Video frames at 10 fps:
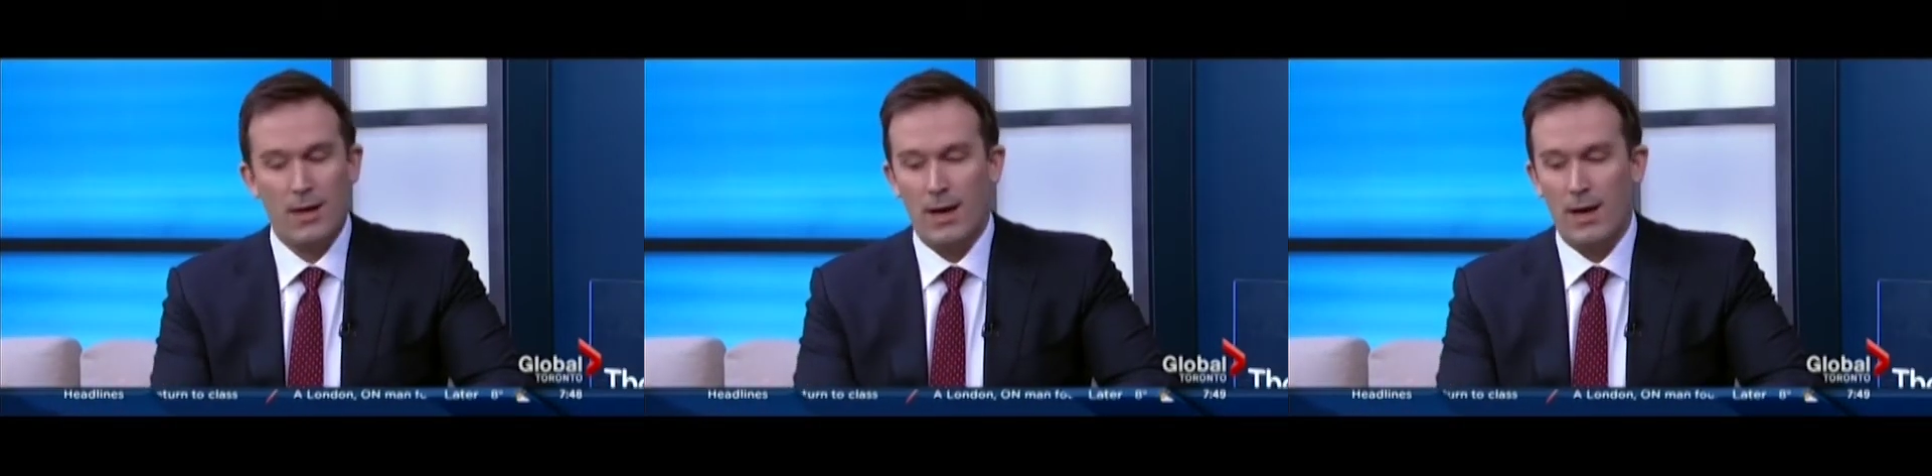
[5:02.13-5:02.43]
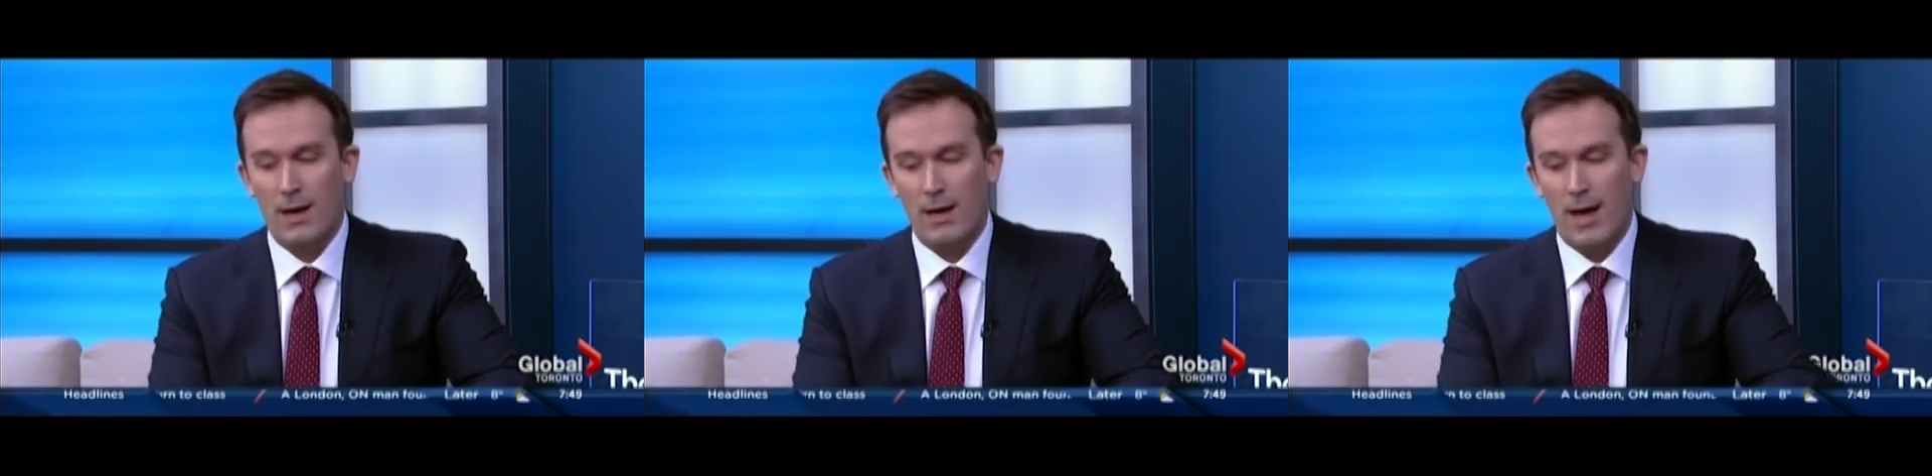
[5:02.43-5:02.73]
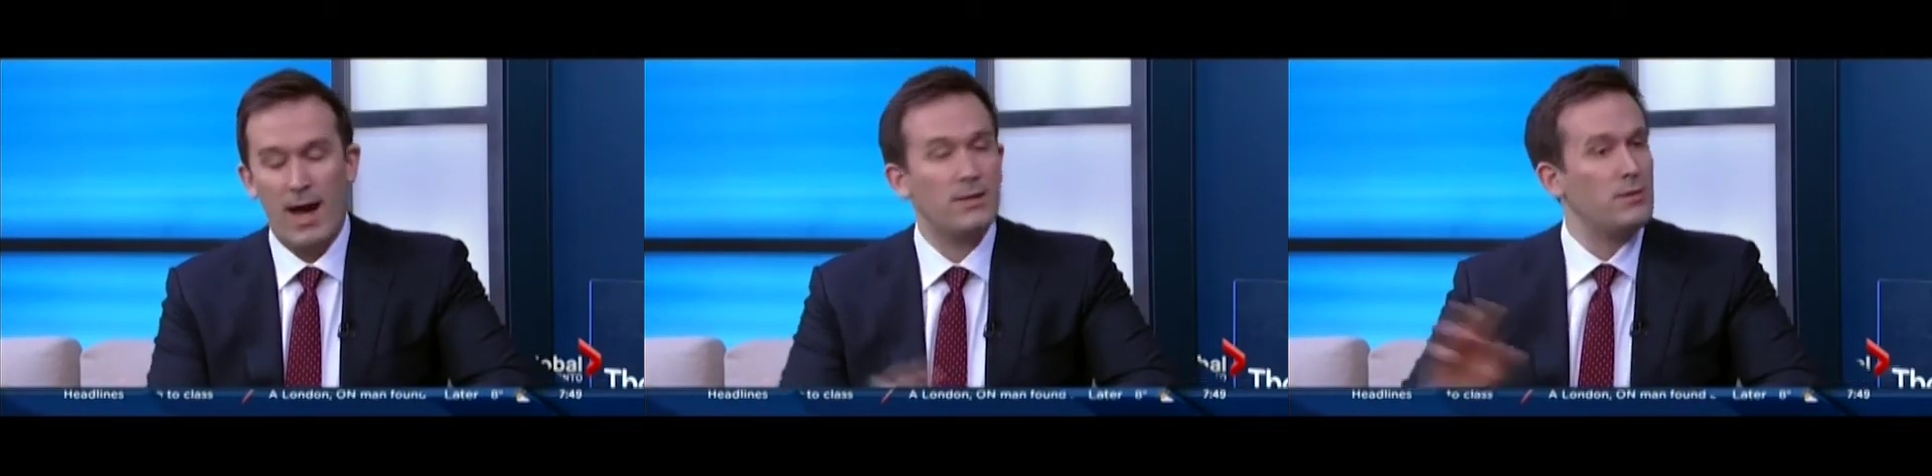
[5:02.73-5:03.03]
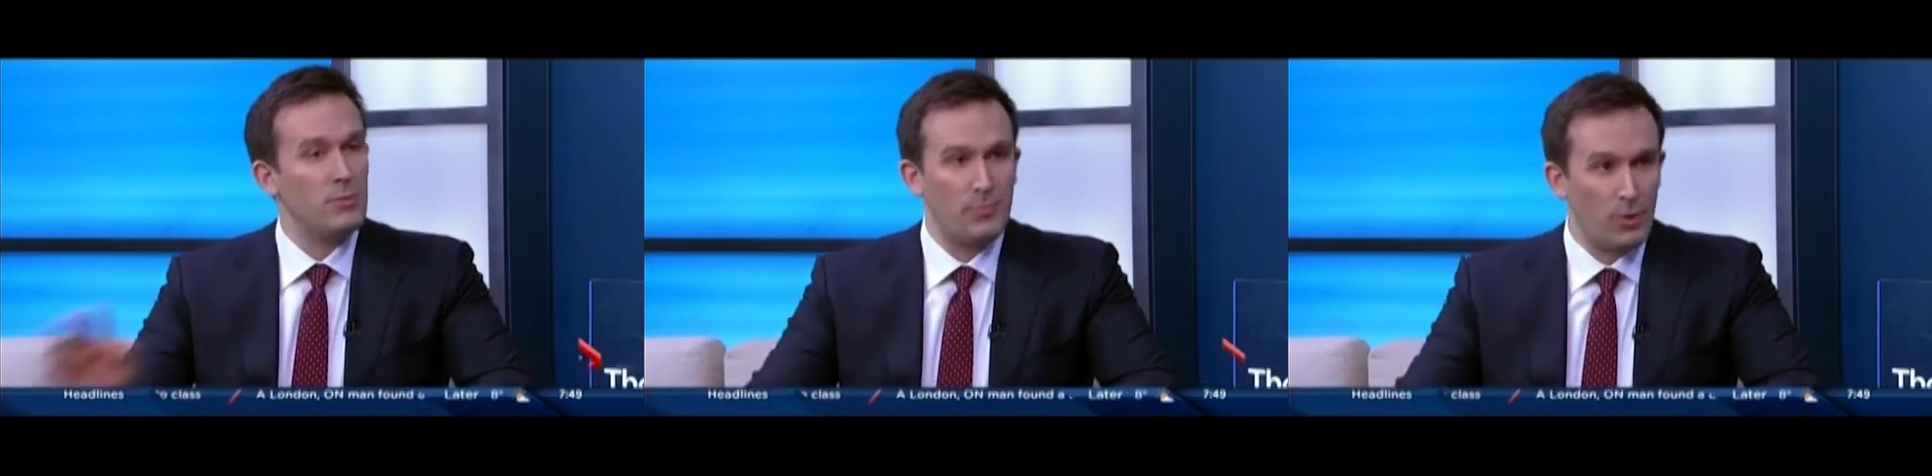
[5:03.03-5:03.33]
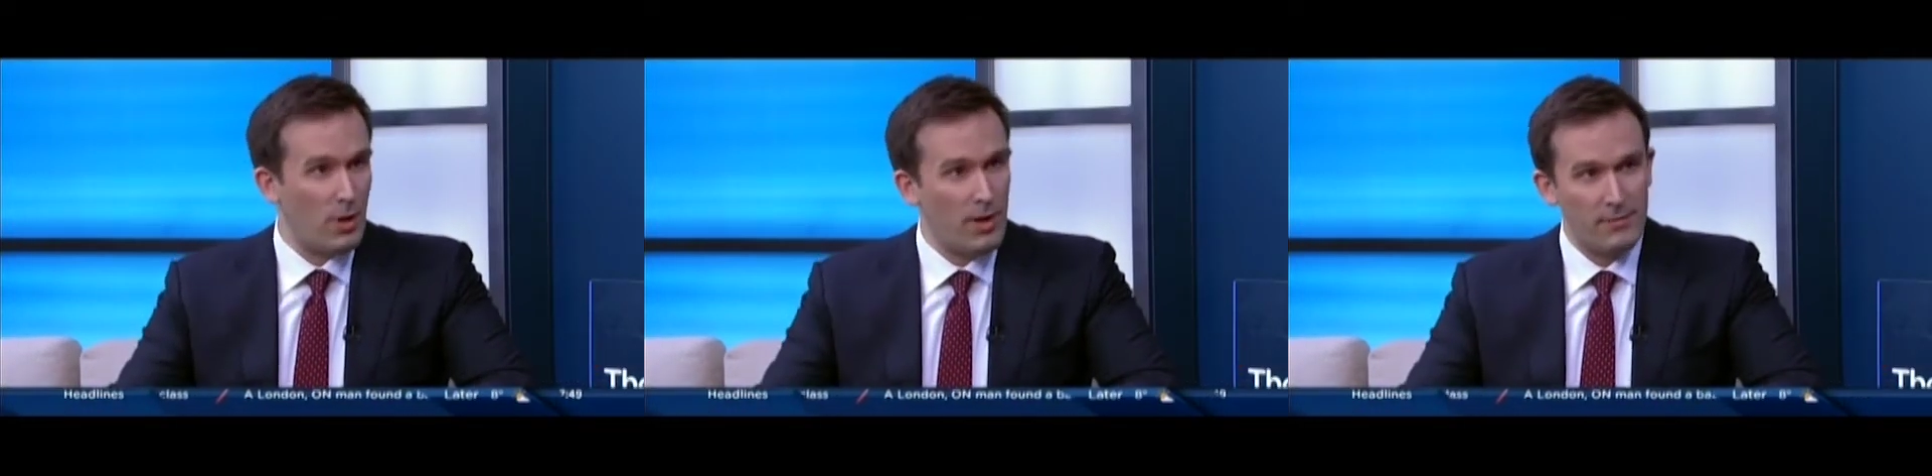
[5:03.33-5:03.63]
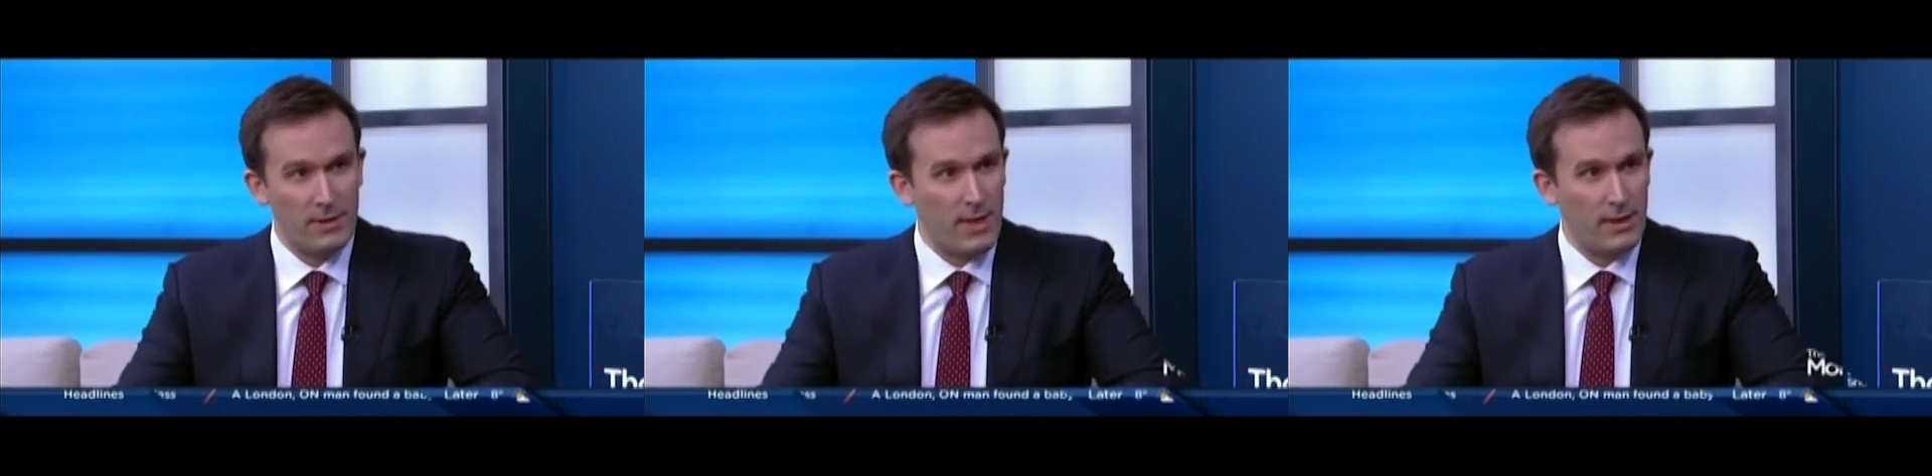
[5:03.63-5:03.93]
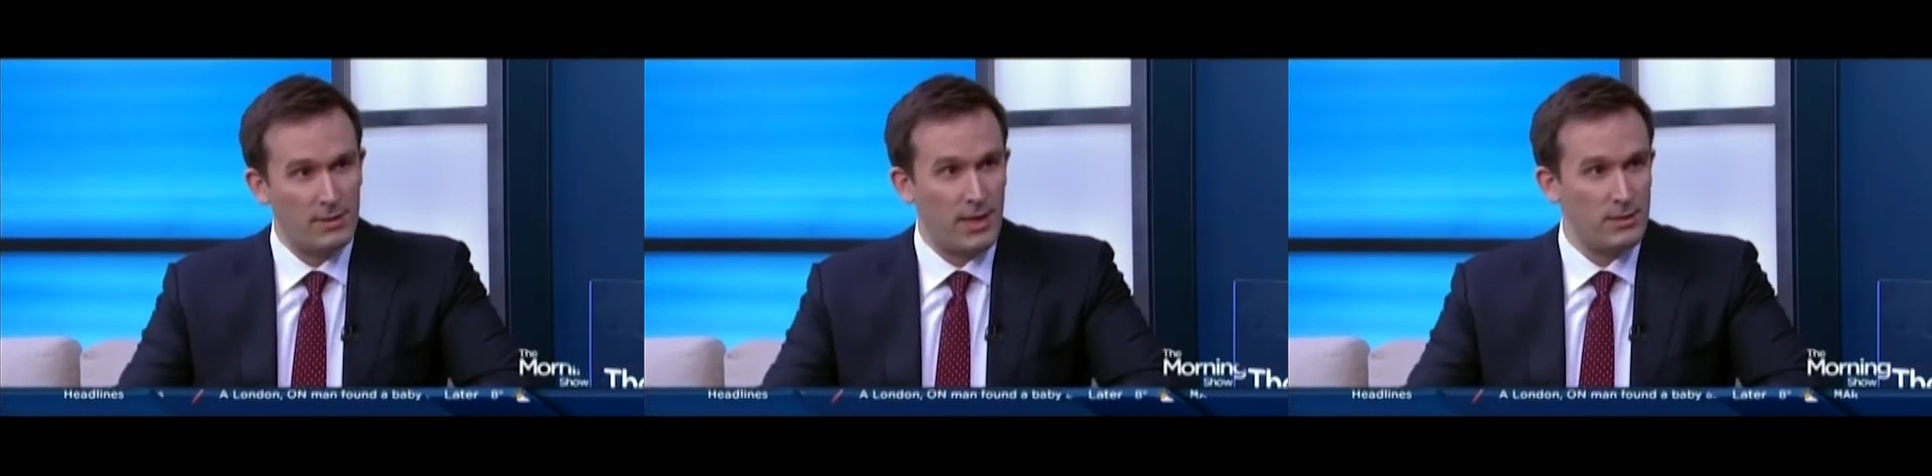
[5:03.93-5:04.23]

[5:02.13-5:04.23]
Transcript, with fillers: Uh, ask them to pull off at the next